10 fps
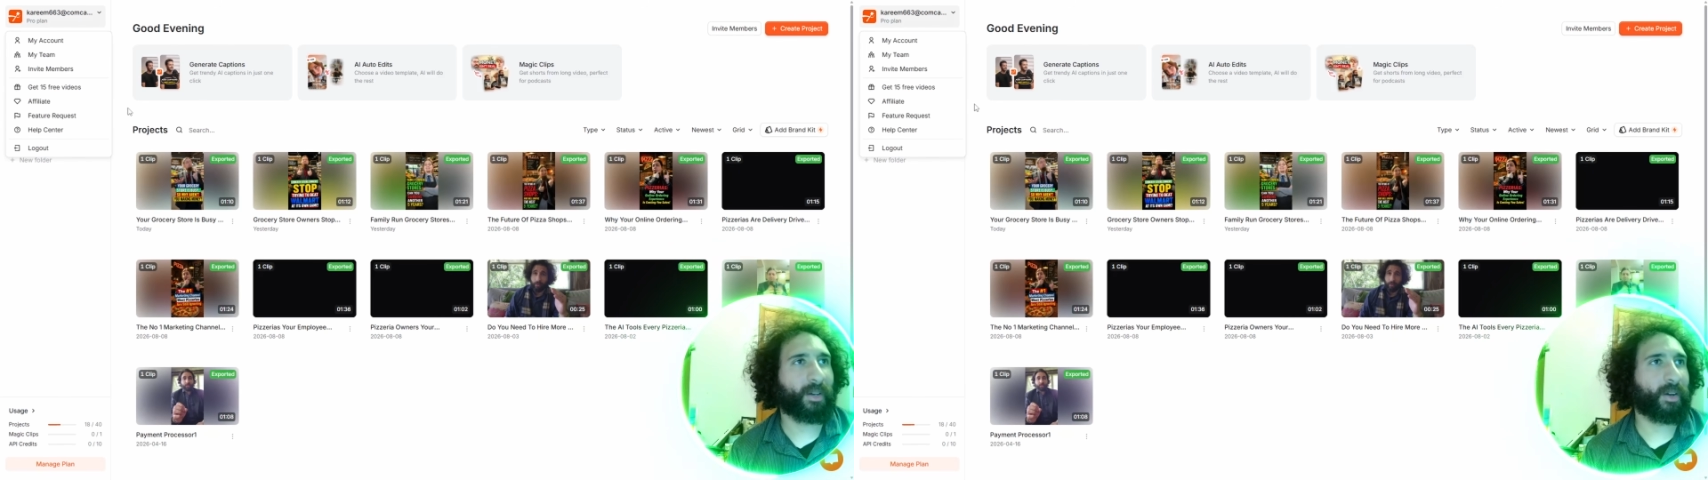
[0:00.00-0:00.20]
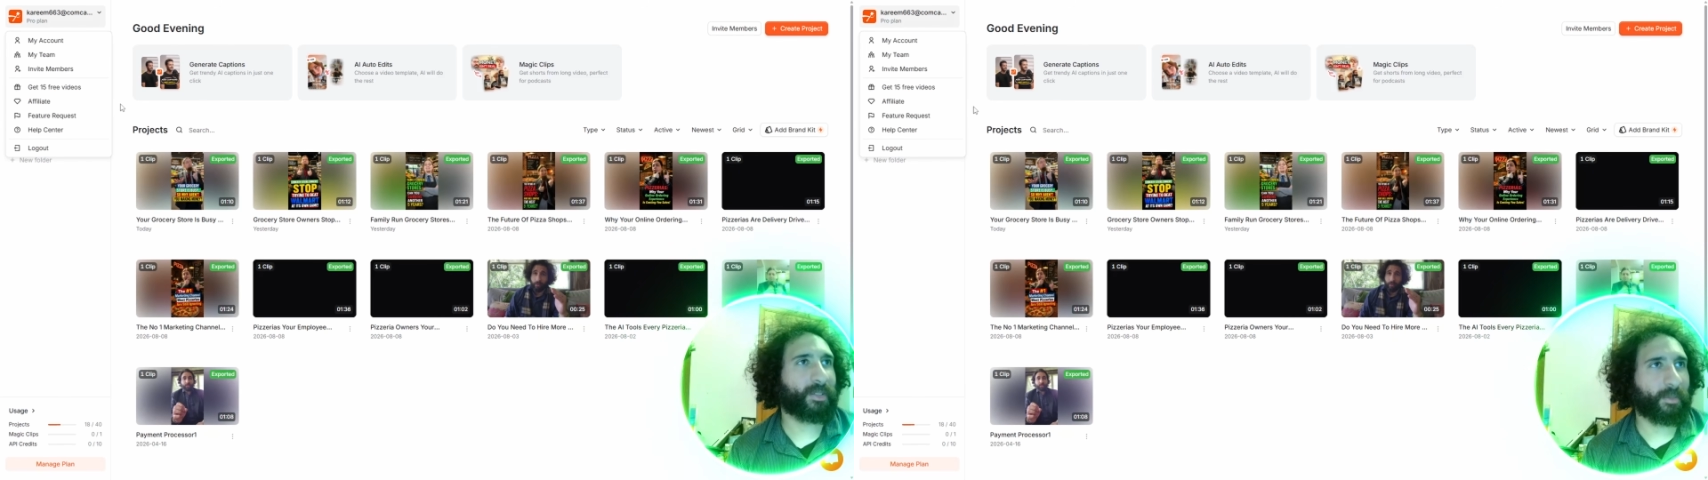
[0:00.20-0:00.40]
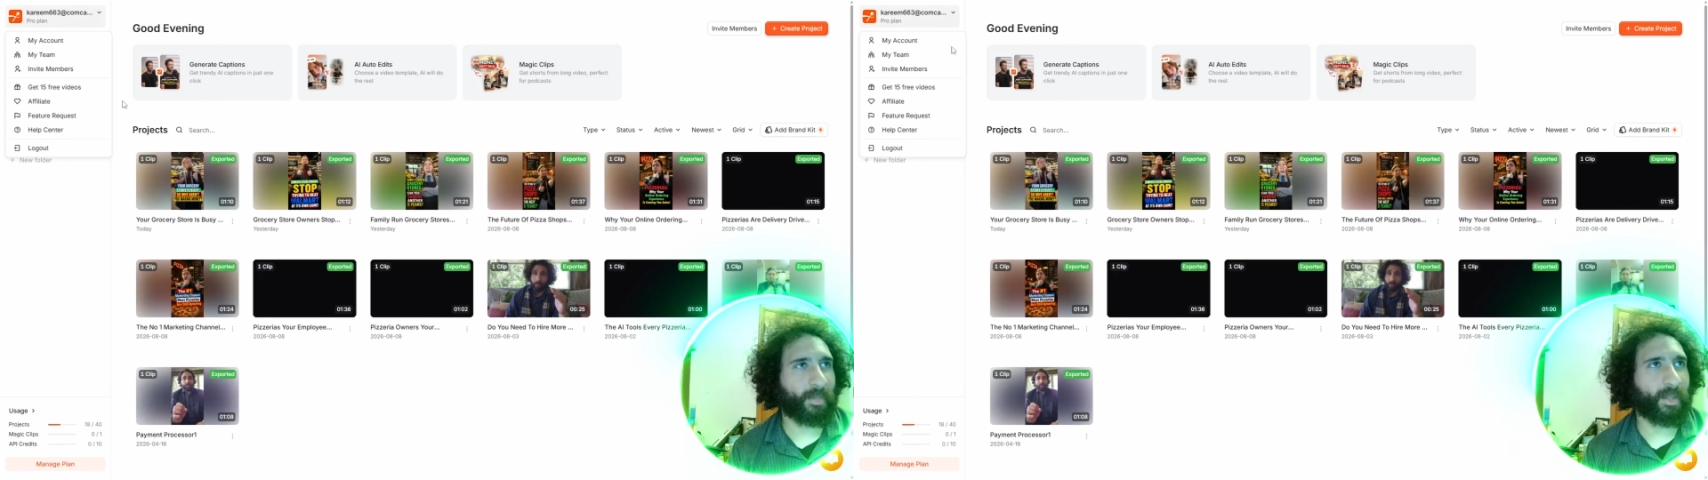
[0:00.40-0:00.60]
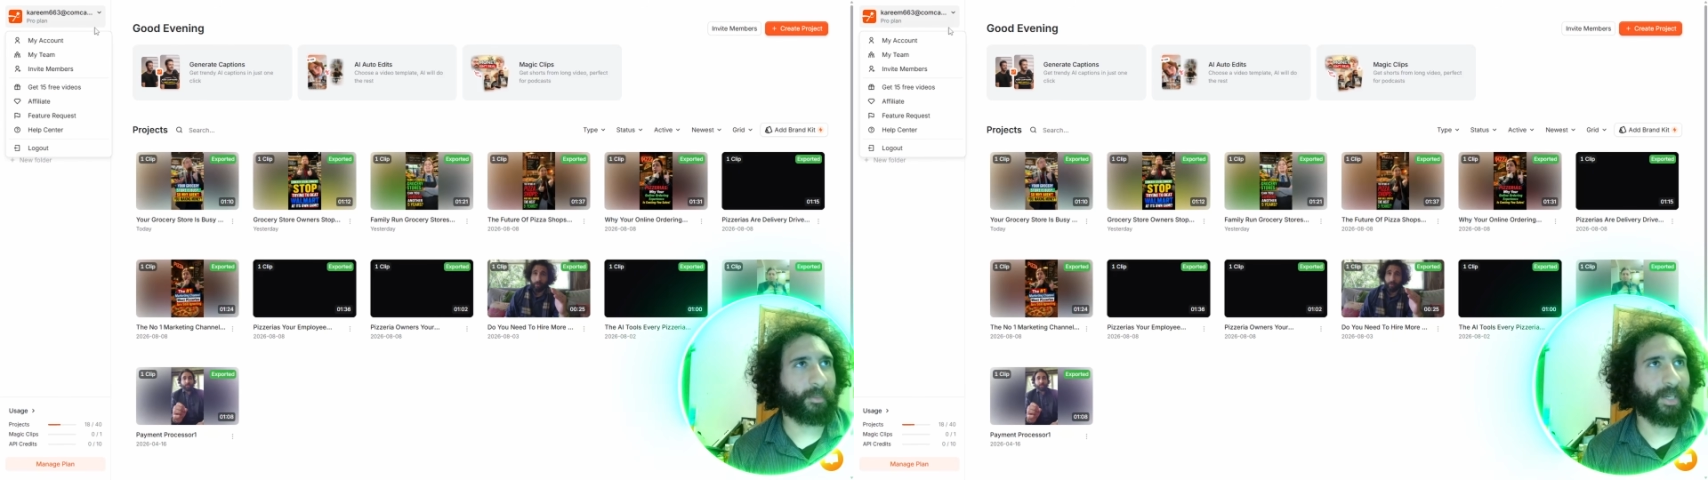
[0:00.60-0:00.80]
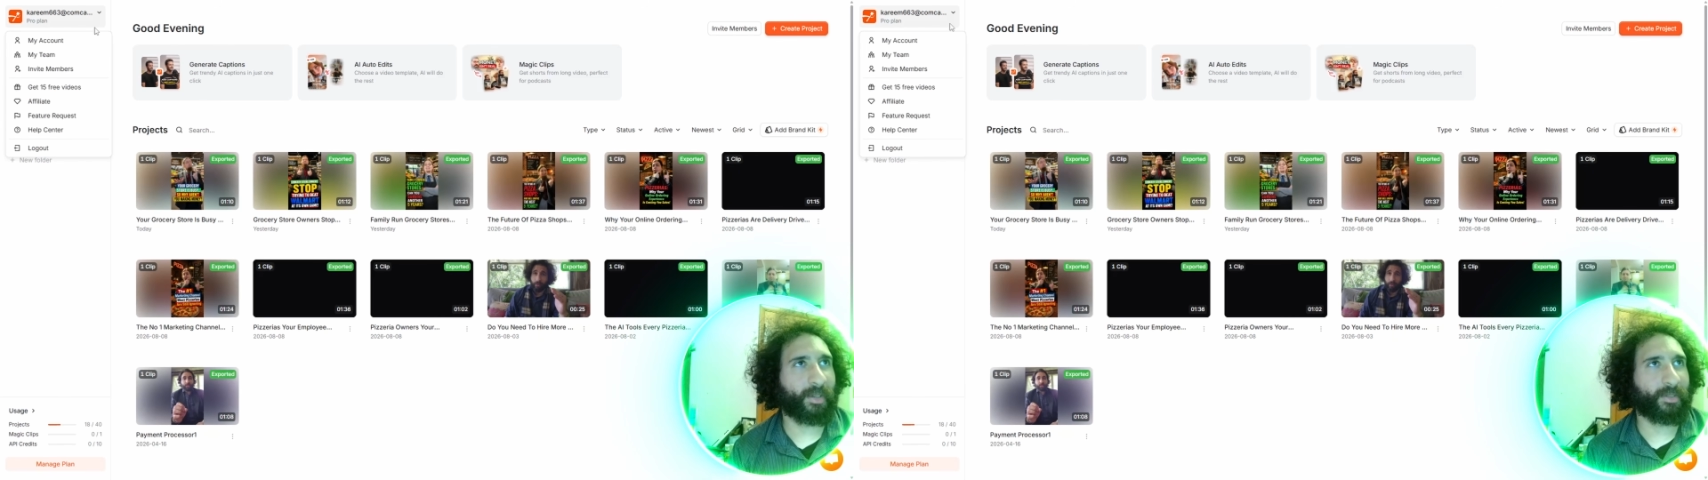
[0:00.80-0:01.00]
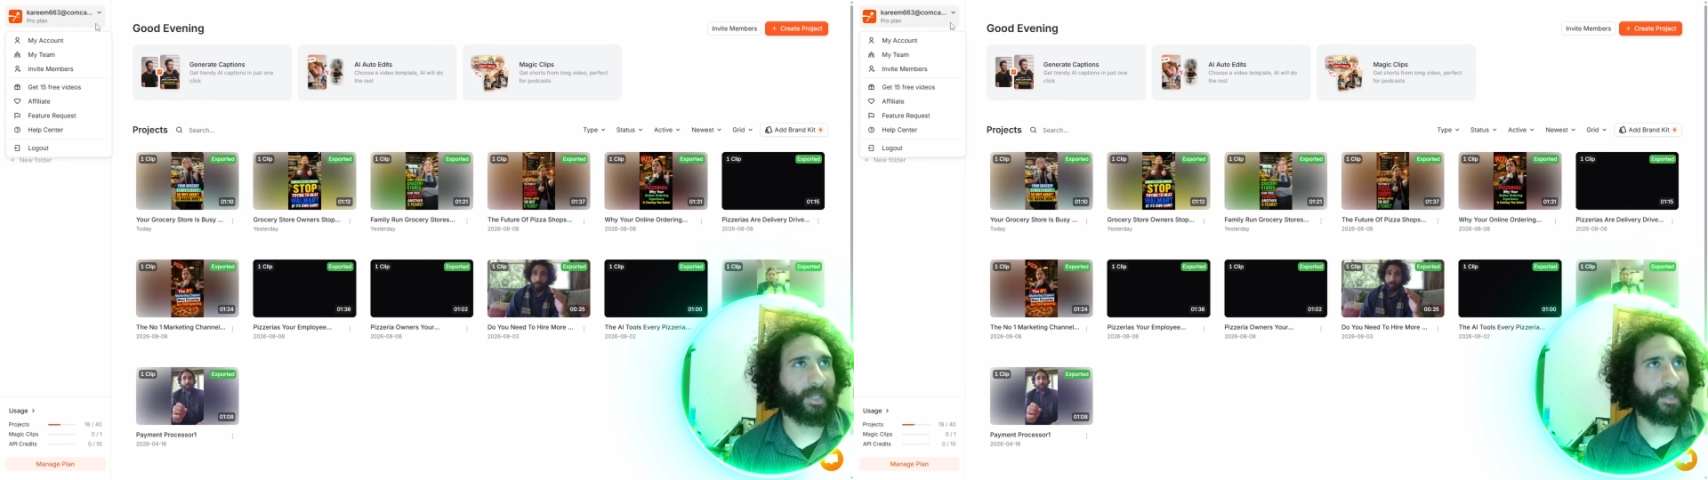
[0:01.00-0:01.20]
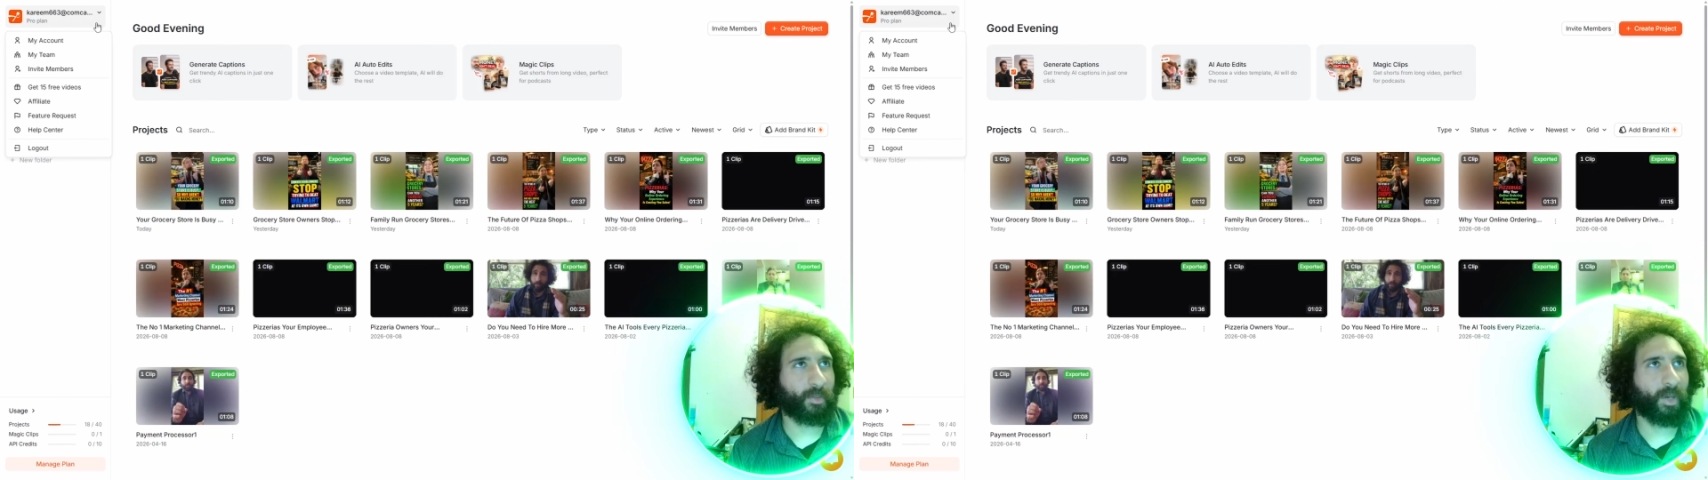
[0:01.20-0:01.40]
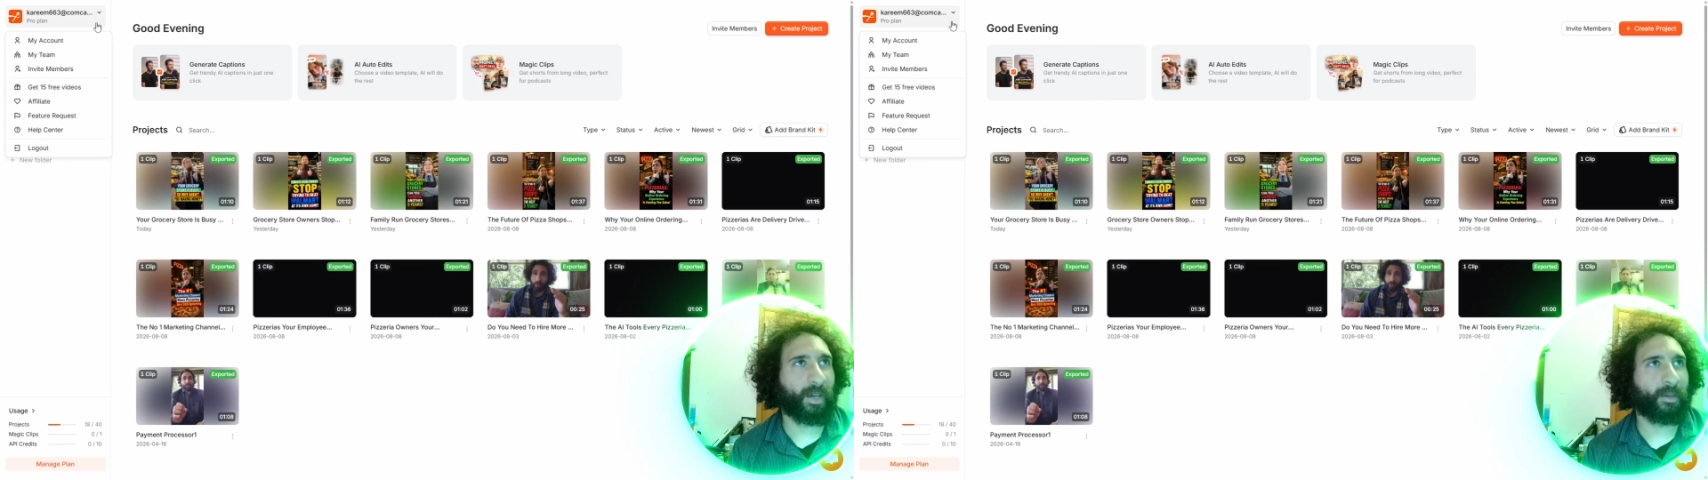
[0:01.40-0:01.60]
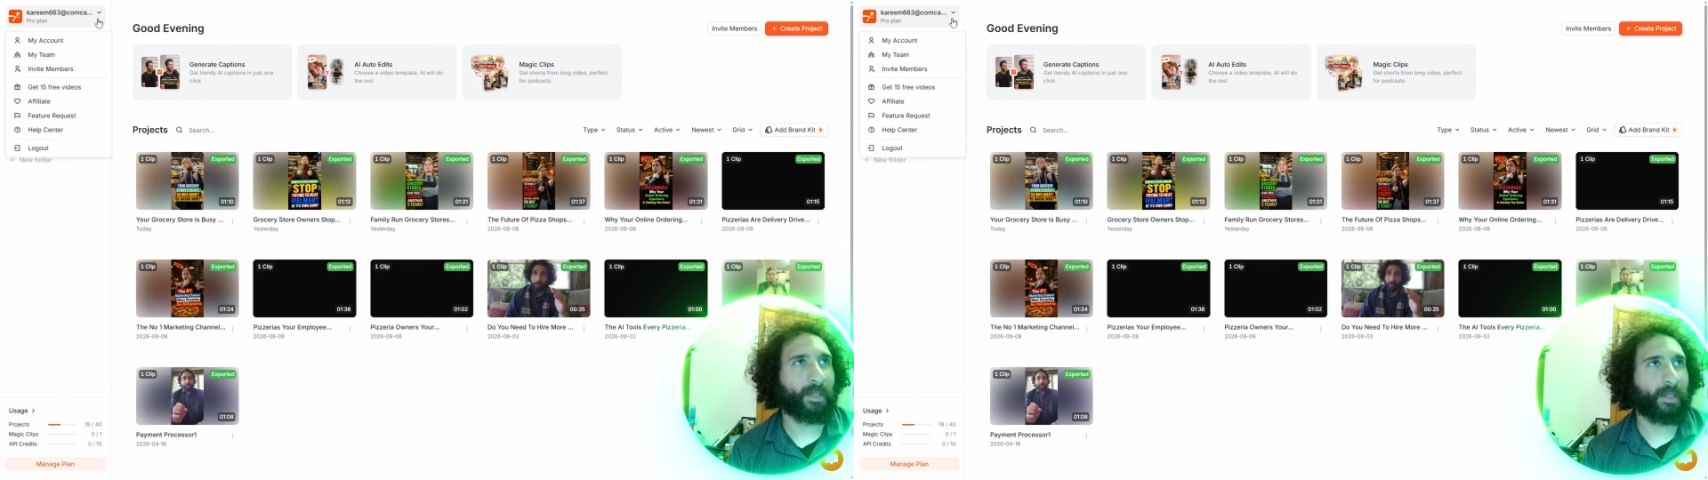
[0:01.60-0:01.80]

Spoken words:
awesome thumbnails as well.